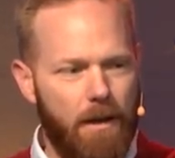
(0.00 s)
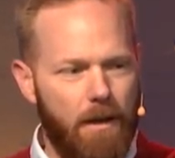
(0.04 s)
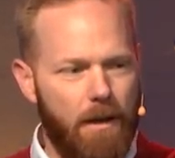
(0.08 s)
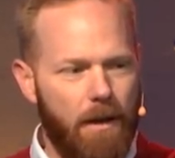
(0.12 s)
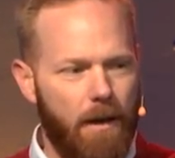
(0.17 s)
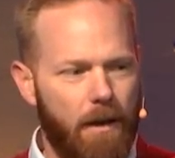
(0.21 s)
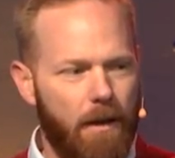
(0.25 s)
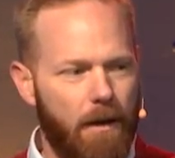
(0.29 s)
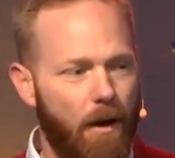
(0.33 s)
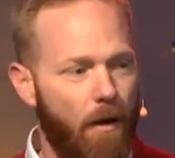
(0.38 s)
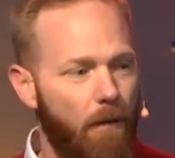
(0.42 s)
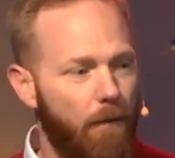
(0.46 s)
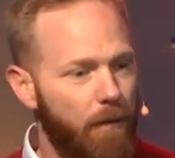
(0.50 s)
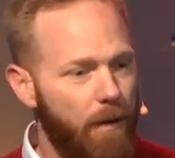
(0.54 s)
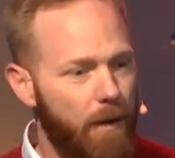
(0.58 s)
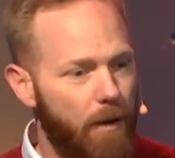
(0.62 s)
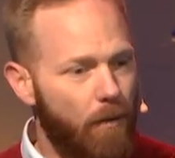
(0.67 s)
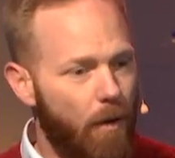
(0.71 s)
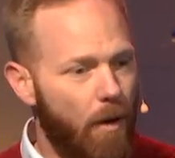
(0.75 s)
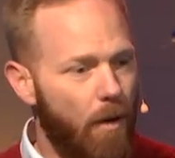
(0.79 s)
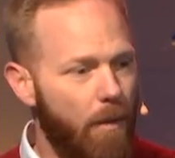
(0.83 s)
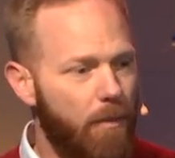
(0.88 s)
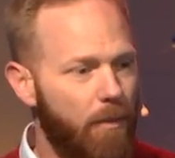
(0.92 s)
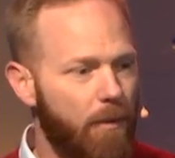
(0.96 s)
hopefully
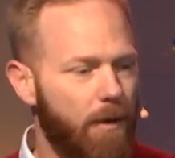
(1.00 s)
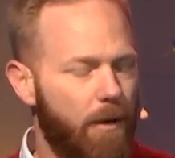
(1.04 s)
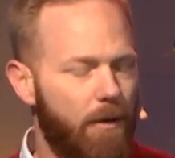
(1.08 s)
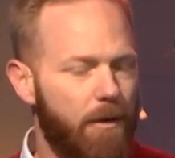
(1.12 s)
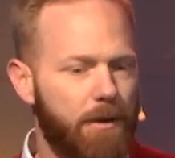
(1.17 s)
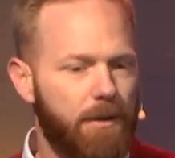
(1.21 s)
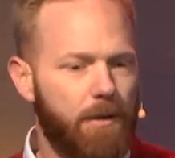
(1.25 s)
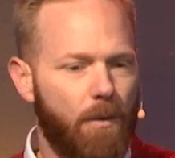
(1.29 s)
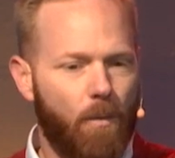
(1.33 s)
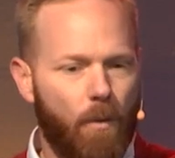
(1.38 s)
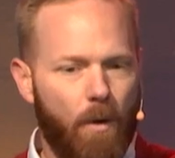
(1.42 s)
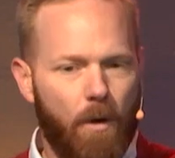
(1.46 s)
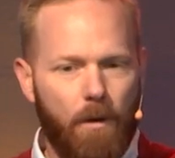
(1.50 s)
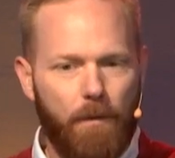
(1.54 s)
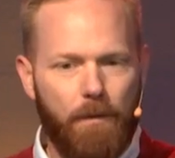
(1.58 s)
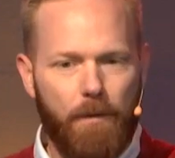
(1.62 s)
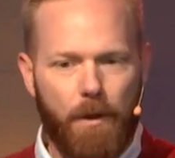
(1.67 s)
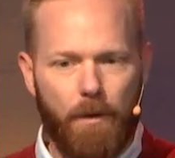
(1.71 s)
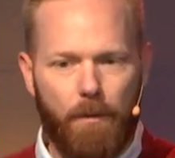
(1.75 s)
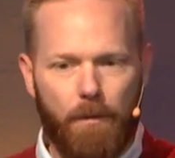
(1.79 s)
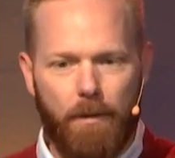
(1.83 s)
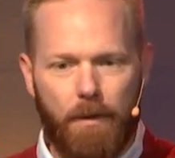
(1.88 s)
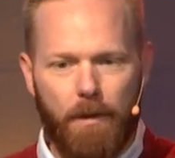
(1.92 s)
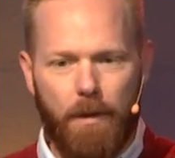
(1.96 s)
grow up with a Christian
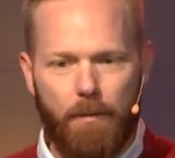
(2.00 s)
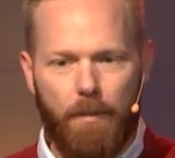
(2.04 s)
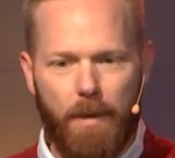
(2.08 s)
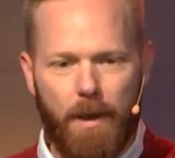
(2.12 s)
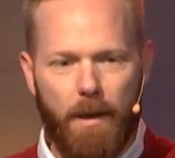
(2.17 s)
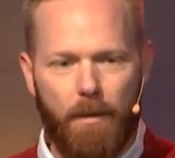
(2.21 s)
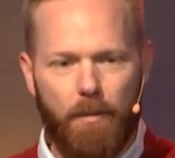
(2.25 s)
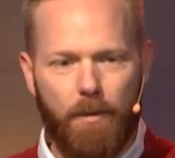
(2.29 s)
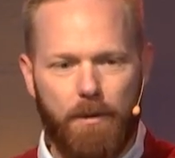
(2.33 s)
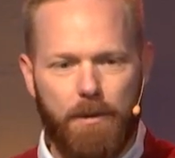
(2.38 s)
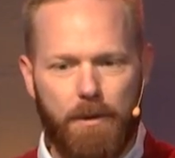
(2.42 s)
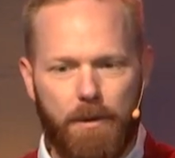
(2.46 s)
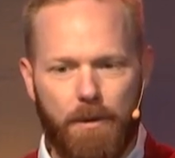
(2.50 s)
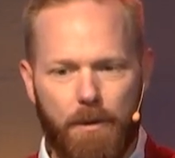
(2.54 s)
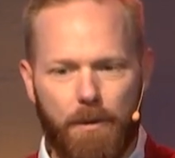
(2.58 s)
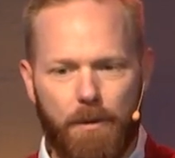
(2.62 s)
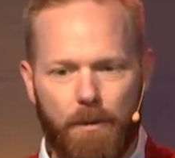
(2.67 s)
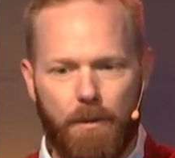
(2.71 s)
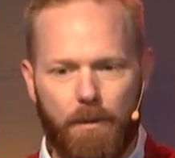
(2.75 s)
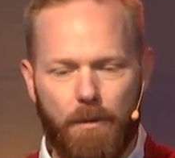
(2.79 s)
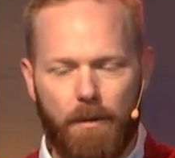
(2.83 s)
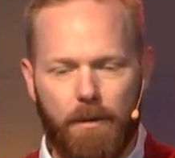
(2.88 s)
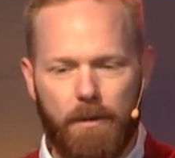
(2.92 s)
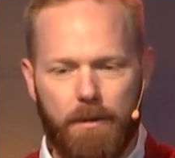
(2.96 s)
worldview and be able
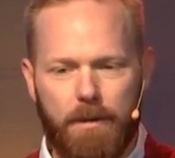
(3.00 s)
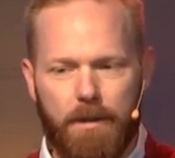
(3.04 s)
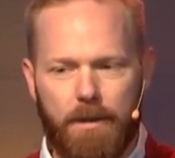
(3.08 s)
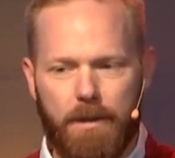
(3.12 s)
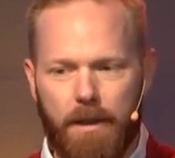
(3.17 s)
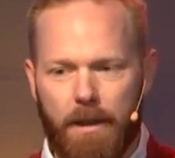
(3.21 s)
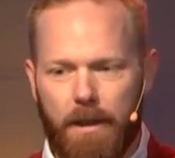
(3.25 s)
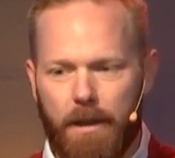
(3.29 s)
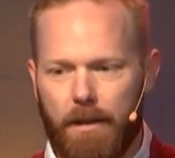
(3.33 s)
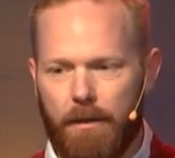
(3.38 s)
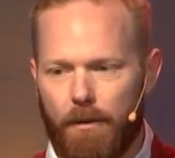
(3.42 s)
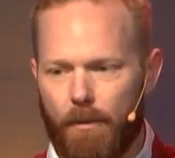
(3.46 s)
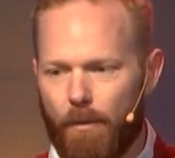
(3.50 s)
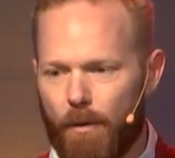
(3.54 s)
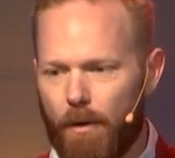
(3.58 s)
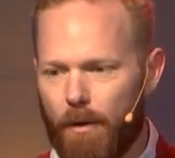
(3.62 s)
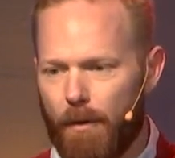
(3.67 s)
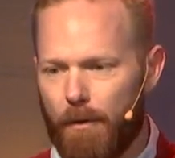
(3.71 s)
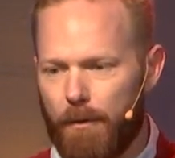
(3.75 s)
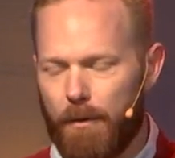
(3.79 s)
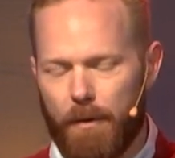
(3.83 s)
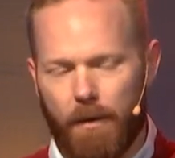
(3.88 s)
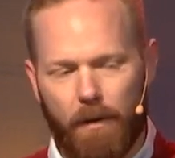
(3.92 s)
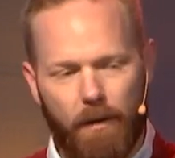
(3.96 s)
to see the
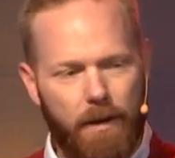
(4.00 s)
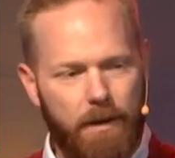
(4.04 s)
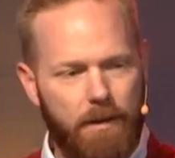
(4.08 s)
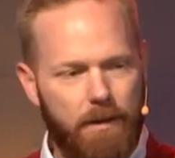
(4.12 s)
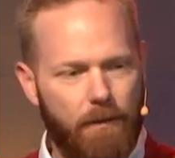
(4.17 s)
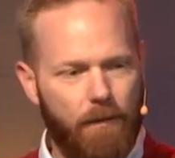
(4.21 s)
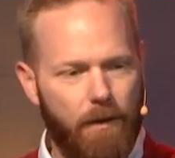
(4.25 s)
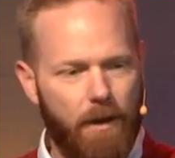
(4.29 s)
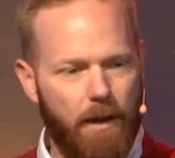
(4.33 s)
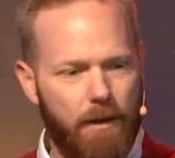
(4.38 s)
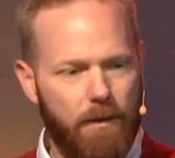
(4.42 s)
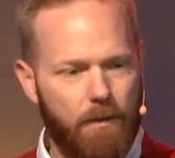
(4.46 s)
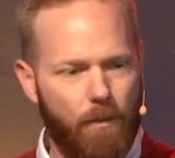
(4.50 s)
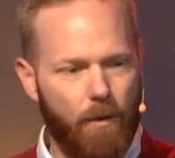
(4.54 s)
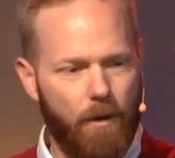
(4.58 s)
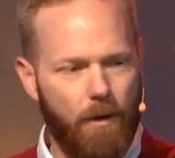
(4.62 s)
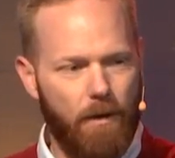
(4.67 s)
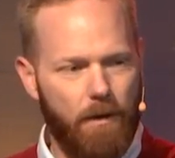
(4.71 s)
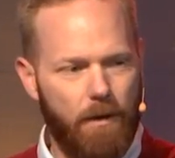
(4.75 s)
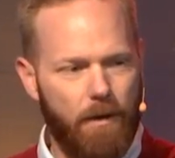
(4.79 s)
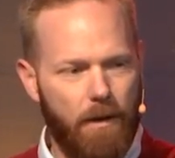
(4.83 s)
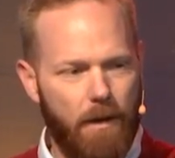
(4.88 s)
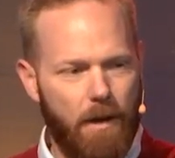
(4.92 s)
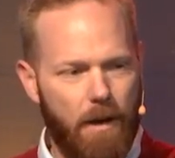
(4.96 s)
world through the lens of God's
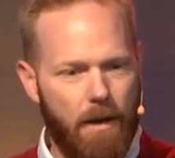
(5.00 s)
Word.